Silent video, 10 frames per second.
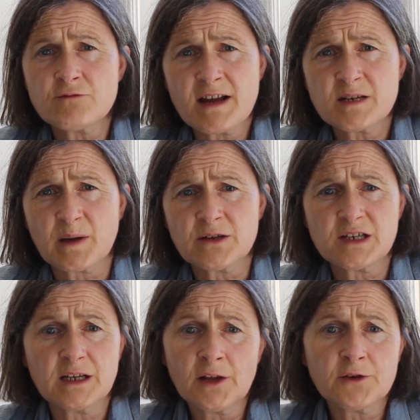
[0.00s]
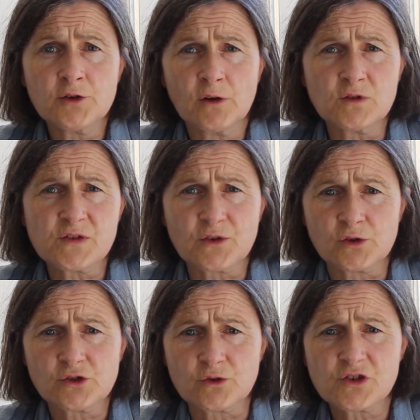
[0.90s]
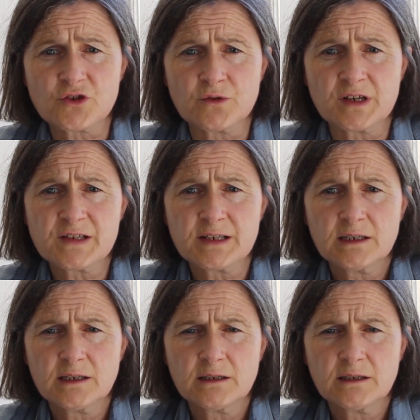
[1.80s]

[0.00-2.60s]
read about in other novels or short stories?